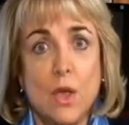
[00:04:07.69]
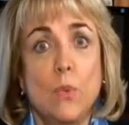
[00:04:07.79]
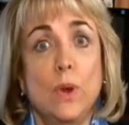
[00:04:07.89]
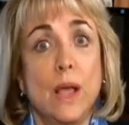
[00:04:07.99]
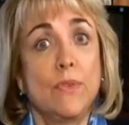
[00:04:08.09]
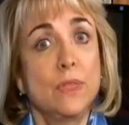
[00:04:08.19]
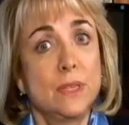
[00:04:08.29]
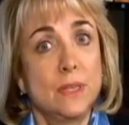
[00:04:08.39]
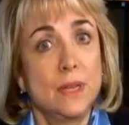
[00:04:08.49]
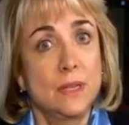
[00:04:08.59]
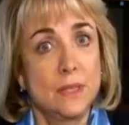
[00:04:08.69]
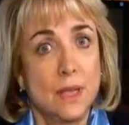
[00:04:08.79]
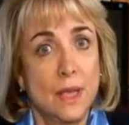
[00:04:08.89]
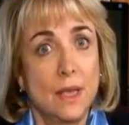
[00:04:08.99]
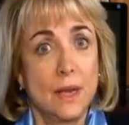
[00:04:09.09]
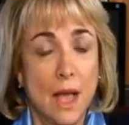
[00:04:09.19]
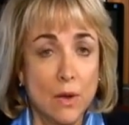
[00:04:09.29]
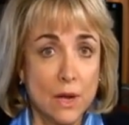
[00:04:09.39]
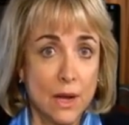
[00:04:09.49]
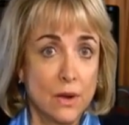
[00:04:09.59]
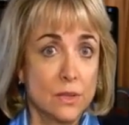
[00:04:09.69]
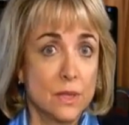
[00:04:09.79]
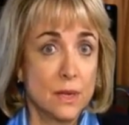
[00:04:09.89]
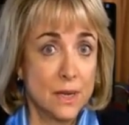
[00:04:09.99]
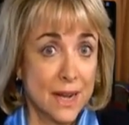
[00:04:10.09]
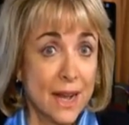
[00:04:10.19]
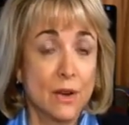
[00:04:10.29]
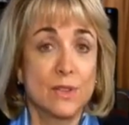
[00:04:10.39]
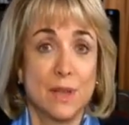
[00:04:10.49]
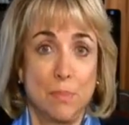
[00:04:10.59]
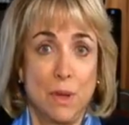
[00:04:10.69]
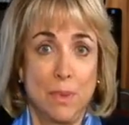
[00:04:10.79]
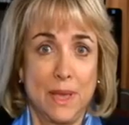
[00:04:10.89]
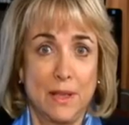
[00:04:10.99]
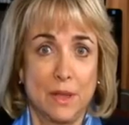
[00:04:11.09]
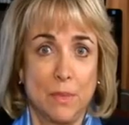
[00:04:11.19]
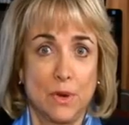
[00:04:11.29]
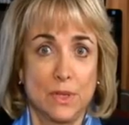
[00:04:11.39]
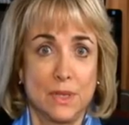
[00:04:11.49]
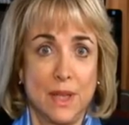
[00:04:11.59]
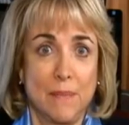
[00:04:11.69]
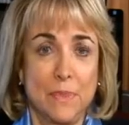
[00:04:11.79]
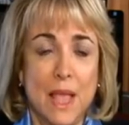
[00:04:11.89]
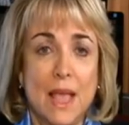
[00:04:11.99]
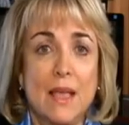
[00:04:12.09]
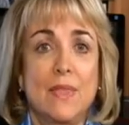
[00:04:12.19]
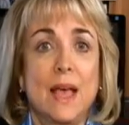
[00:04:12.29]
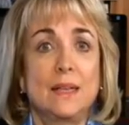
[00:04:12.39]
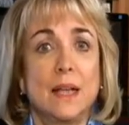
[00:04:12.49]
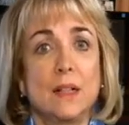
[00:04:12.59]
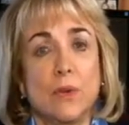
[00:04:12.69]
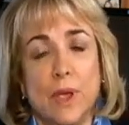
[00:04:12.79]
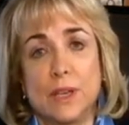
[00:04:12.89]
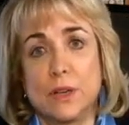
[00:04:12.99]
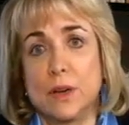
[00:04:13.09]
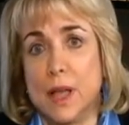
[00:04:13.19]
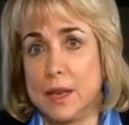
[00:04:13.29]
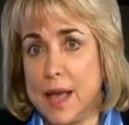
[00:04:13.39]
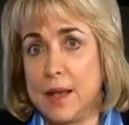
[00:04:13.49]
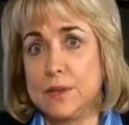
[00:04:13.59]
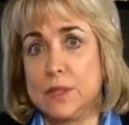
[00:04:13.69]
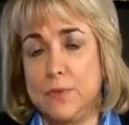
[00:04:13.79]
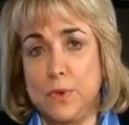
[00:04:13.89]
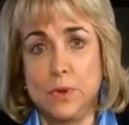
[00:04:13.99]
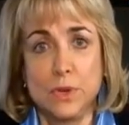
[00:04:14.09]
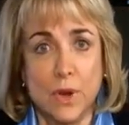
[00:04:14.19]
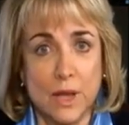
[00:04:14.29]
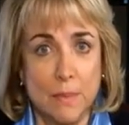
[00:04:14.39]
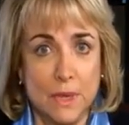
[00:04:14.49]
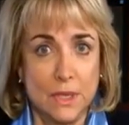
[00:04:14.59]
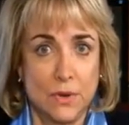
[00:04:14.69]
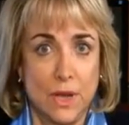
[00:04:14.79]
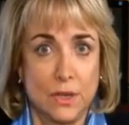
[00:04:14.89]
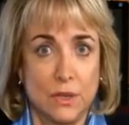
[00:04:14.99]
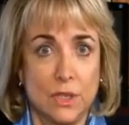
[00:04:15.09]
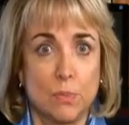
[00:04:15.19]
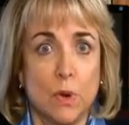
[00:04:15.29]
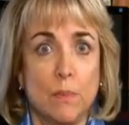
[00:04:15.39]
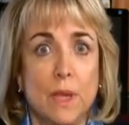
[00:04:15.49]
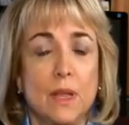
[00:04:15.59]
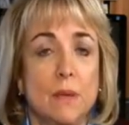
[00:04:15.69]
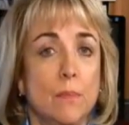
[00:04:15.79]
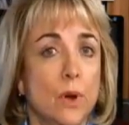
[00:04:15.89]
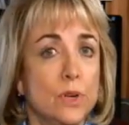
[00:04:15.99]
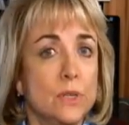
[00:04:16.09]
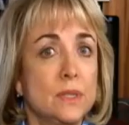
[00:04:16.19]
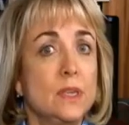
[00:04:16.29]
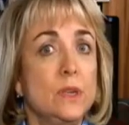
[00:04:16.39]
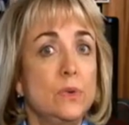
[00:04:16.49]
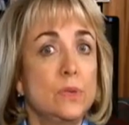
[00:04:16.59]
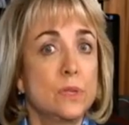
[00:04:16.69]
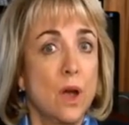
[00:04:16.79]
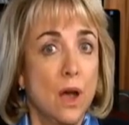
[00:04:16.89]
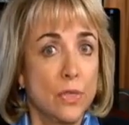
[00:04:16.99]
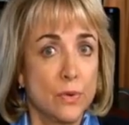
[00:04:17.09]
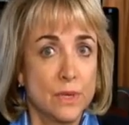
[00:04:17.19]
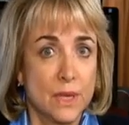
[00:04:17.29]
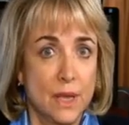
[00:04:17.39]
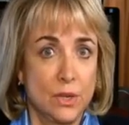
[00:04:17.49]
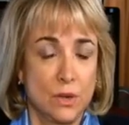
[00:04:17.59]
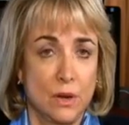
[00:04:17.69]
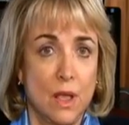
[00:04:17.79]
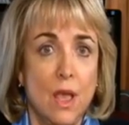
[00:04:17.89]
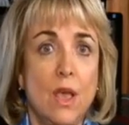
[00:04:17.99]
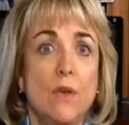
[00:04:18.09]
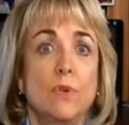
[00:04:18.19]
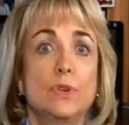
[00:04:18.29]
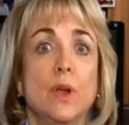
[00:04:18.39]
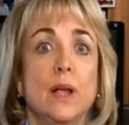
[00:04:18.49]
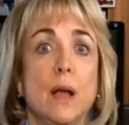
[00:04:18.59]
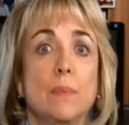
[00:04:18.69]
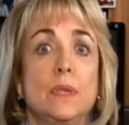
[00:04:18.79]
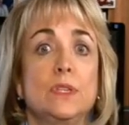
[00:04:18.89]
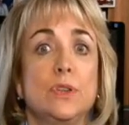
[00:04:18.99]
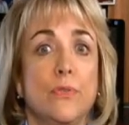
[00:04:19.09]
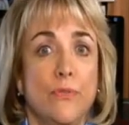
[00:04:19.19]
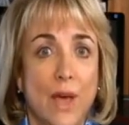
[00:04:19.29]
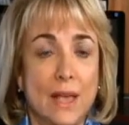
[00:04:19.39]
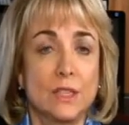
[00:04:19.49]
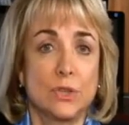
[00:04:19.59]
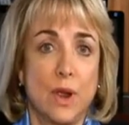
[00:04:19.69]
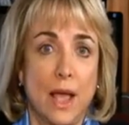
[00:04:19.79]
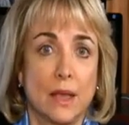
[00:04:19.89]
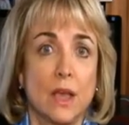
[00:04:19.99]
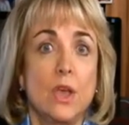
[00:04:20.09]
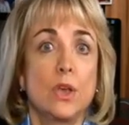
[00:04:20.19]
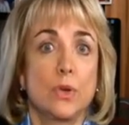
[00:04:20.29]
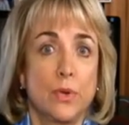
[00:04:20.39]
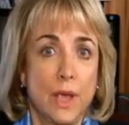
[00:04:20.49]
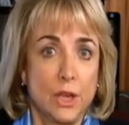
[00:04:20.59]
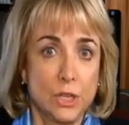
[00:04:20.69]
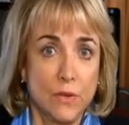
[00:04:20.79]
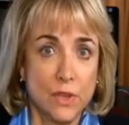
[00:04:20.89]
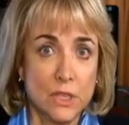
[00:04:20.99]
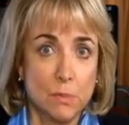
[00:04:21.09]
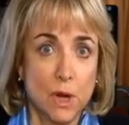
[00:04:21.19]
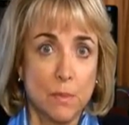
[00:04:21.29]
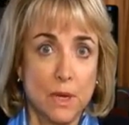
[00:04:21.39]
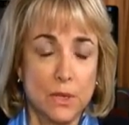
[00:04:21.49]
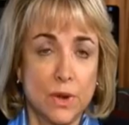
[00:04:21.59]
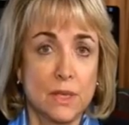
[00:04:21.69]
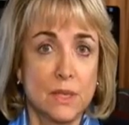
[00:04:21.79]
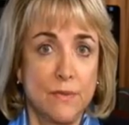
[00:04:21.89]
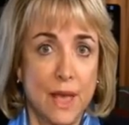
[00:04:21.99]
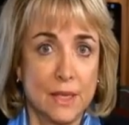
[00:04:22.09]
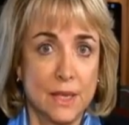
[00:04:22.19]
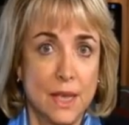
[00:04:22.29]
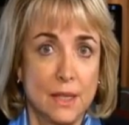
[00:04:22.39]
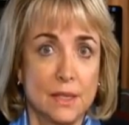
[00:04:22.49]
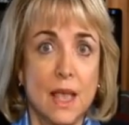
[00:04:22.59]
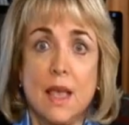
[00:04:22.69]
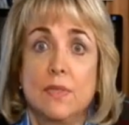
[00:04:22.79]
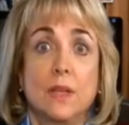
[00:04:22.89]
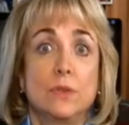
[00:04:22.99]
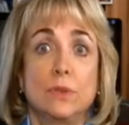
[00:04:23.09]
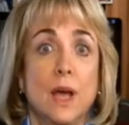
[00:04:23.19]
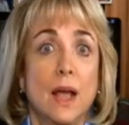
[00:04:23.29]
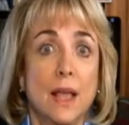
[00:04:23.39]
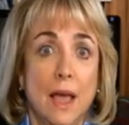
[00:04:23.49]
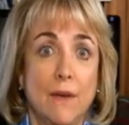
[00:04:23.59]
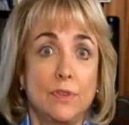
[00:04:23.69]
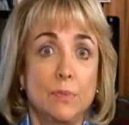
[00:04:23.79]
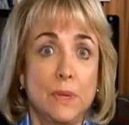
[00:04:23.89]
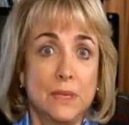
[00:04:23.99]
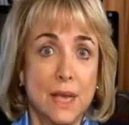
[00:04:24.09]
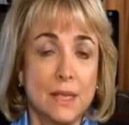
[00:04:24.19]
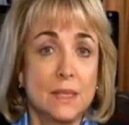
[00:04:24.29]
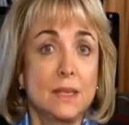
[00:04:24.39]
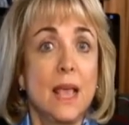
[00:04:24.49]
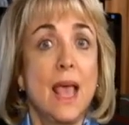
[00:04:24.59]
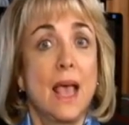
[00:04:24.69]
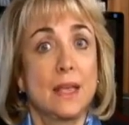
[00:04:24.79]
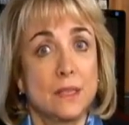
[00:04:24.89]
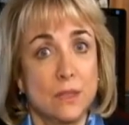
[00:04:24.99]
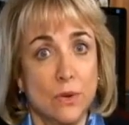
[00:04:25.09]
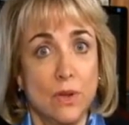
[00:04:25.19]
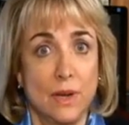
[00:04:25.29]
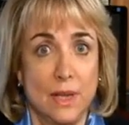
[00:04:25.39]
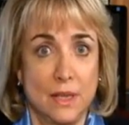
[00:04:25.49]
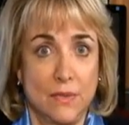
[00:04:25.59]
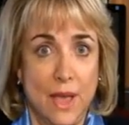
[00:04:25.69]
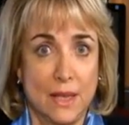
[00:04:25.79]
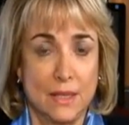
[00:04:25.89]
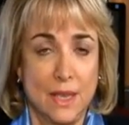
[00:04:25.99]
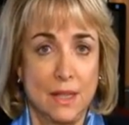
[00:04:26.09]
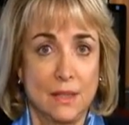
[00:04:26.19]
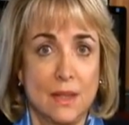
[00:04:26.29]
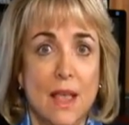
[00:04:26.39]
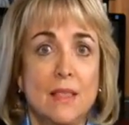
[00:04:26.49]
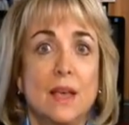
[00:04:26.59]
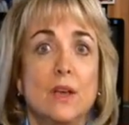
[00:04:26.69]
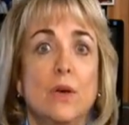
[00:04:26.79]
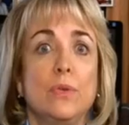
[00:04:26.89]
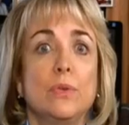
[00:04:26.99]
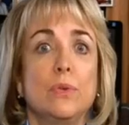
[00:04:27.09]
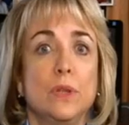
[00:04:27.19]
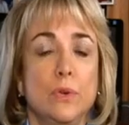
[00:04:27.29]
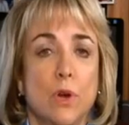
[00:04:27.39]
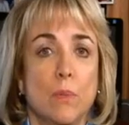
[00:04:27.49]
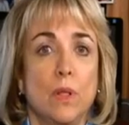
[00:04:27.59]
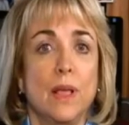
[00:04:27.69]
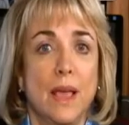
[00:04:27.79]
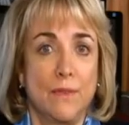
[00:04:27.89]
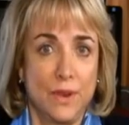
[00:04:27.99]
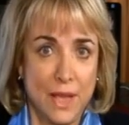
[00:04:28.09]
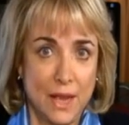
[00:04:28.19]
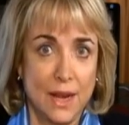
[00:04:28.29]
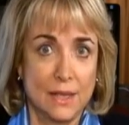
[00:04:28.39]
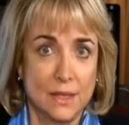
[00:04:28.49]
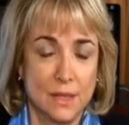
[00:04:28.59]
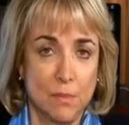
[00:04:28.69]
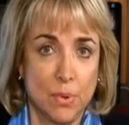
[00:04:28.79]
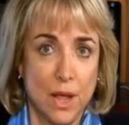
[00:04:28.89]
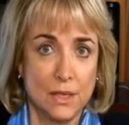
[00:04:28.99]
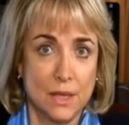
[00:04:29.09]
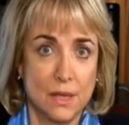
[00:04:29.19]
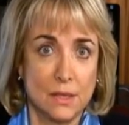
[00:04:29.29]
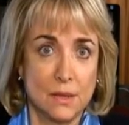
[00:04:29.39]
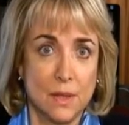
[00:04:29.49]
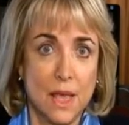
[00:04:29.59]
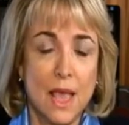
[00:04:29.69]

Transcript: Whenever the CDC now declares a public health emergency, that declaration allows the Food and Drug Administration to permit emergency use authorization for drug companies to fast-track creation of experimental drugs and vaccines that do not have to be tested as thoroughly as vaccines that go through the normal FDA licensing process.